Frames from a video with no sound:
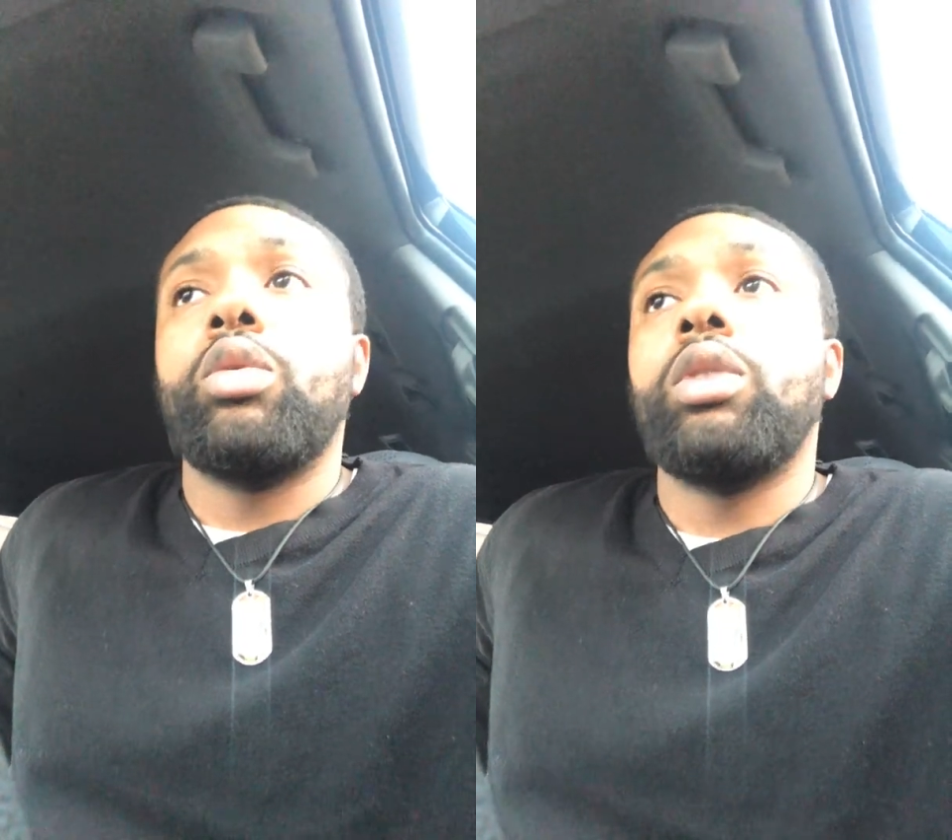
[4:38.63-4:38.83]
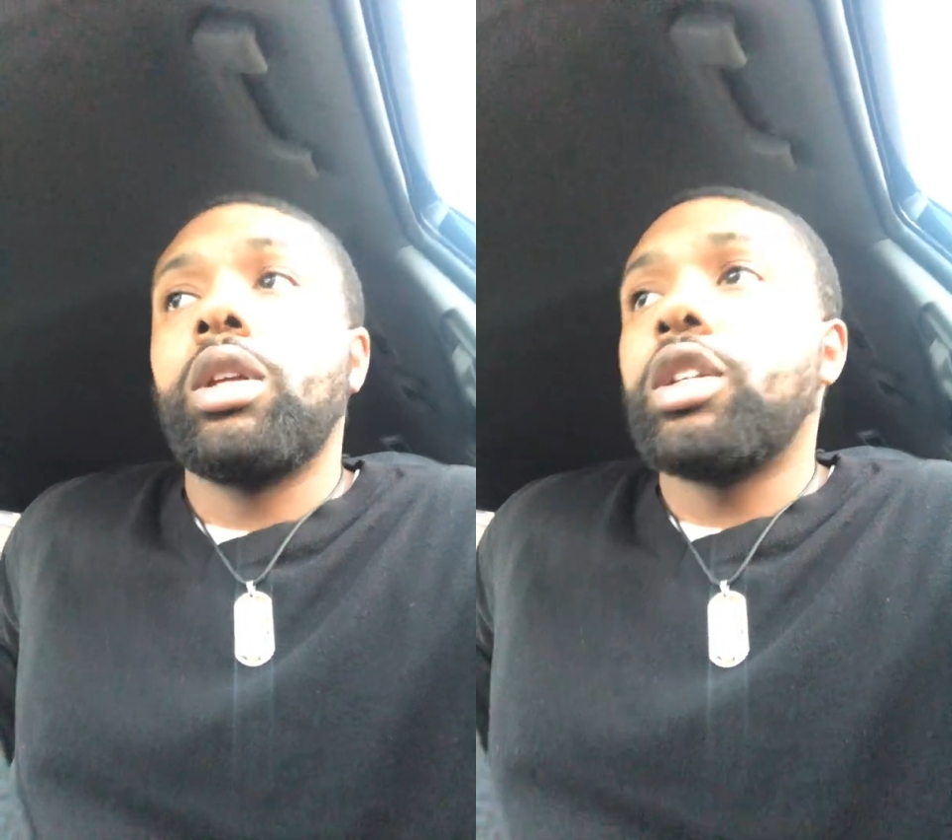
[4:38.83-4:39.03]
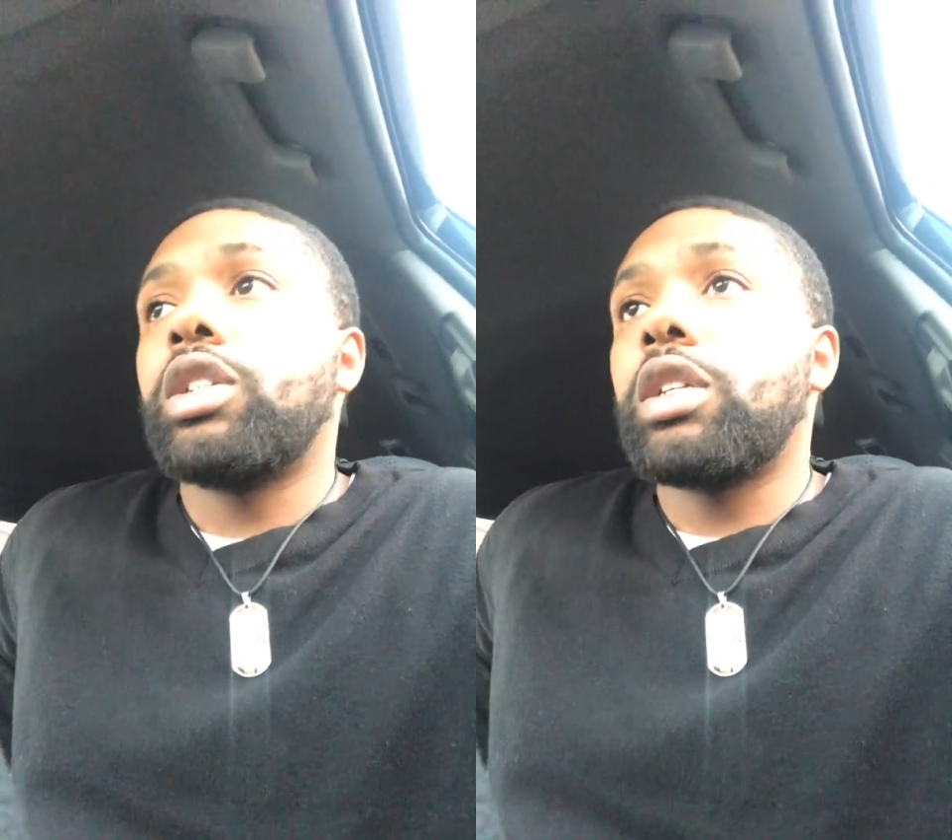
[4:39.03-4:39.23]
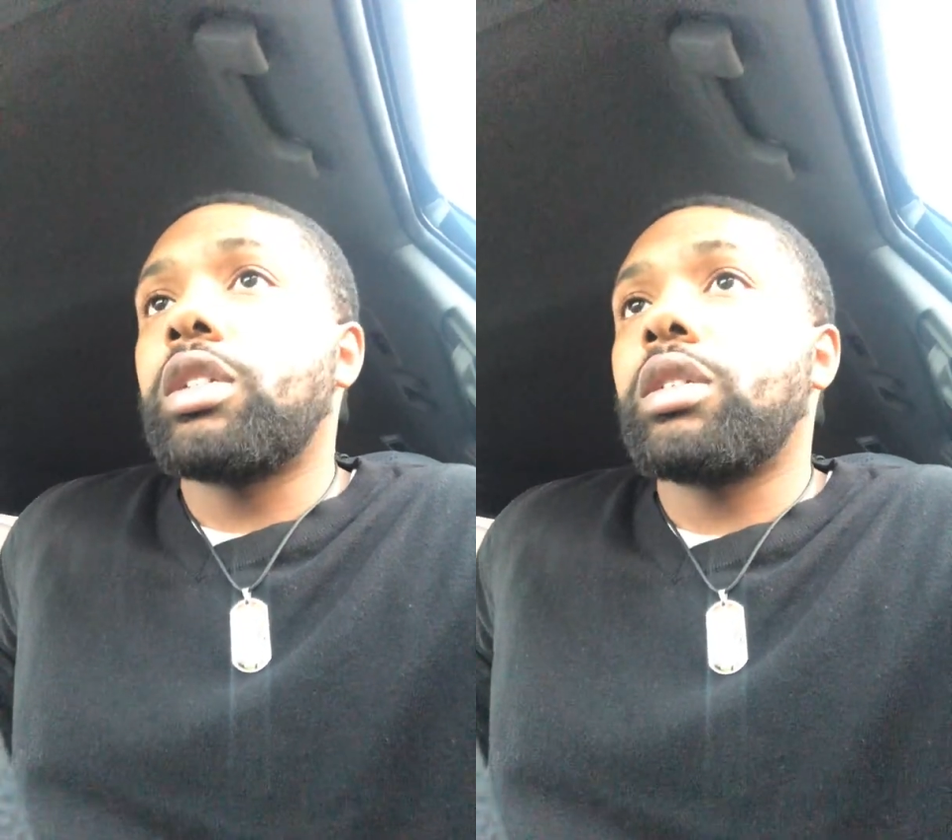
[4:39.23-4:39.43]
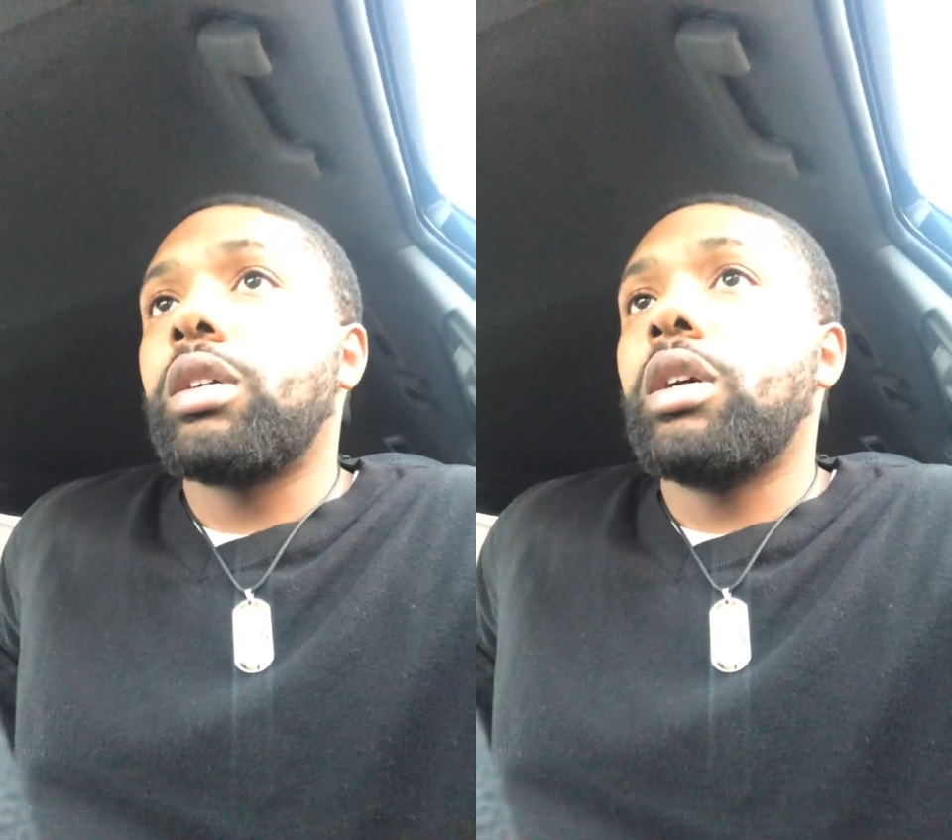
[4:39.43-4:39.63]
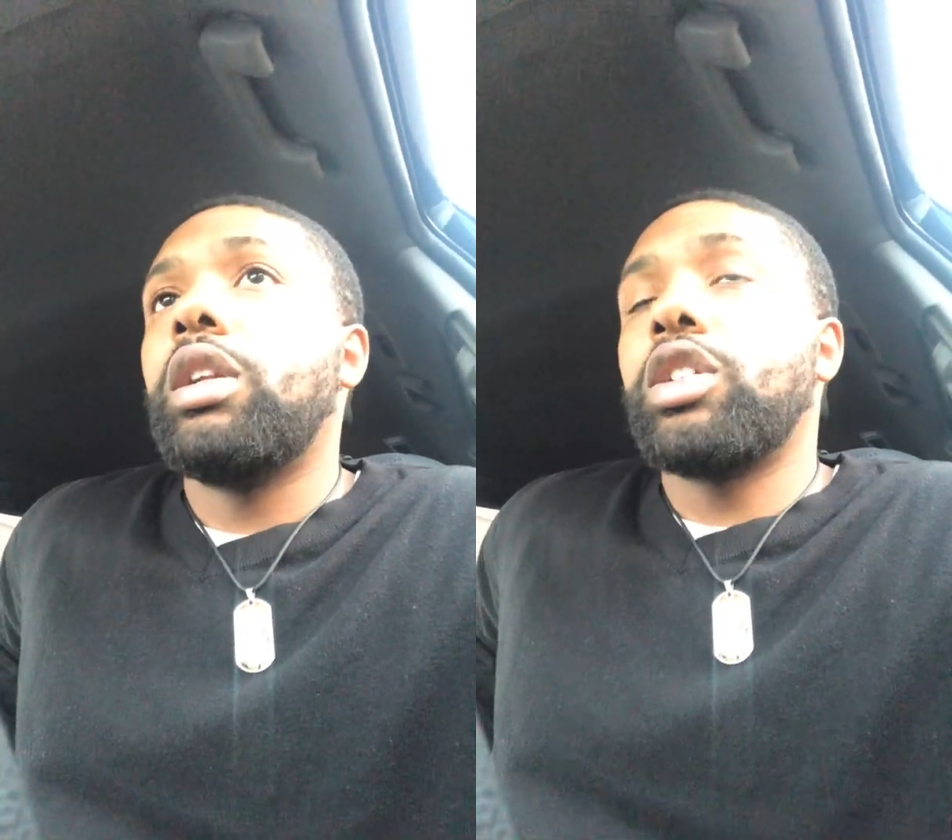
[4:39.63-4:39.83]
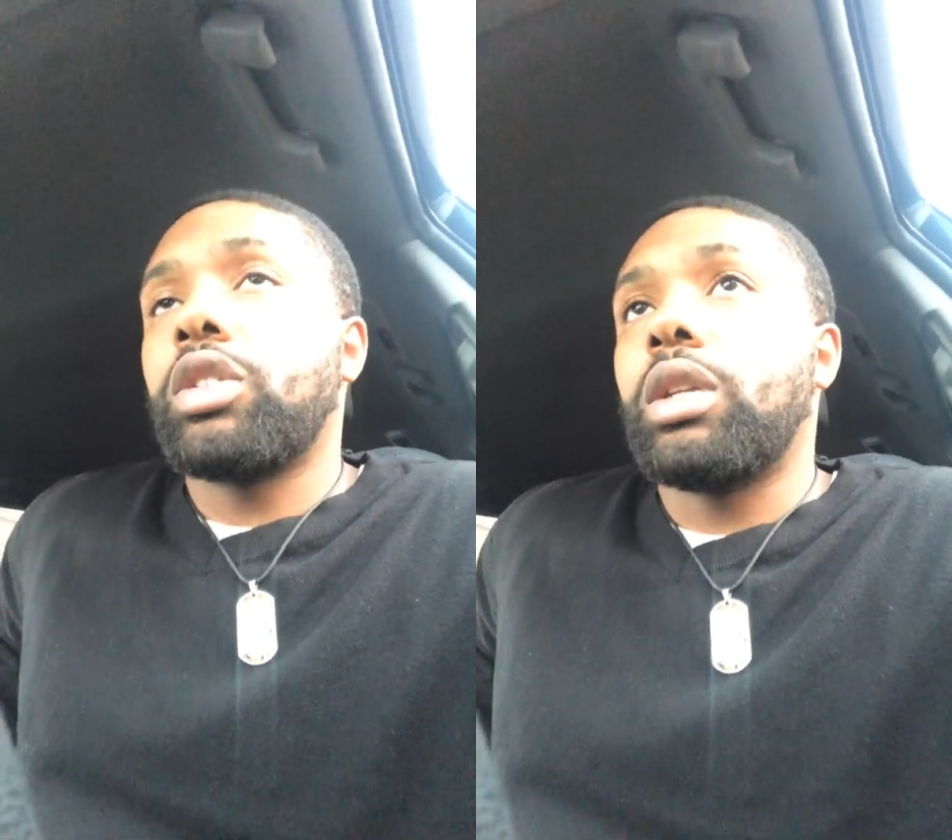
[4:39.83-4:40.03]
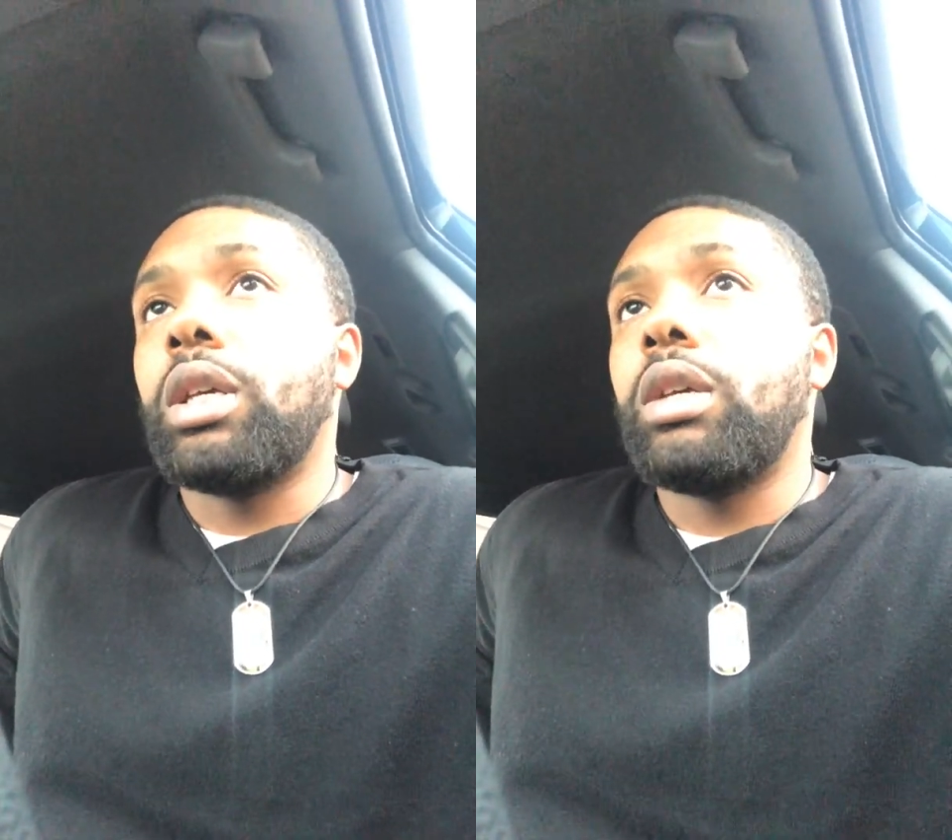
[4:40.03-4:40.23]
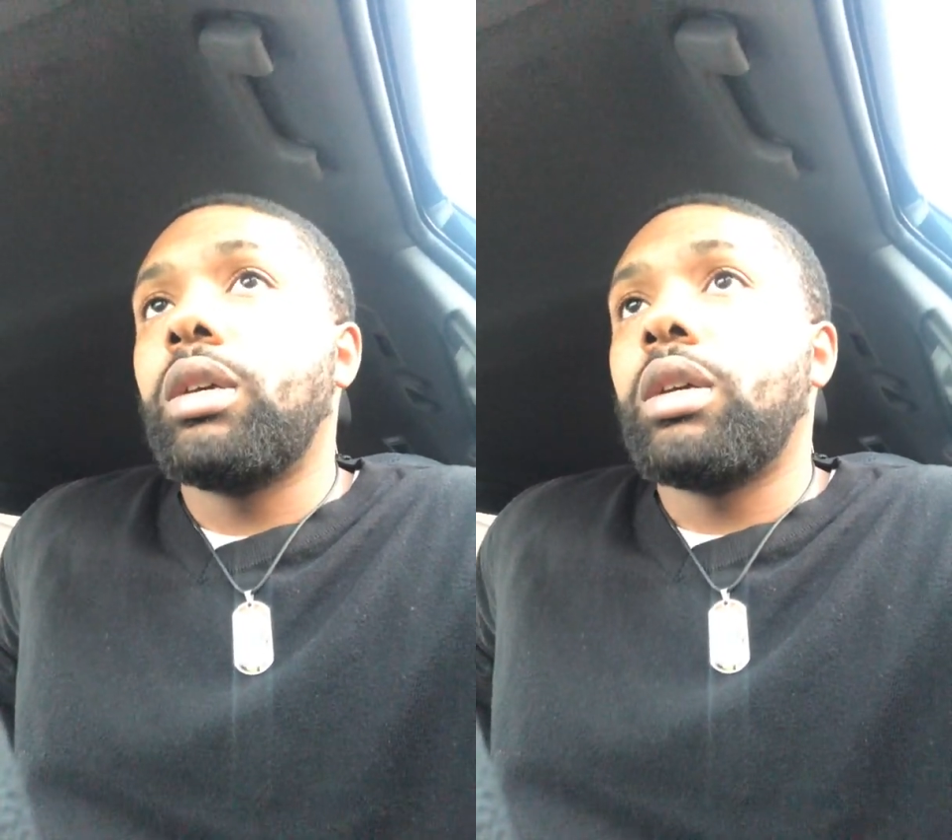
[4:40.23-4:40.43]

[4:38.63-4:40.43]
diligence initially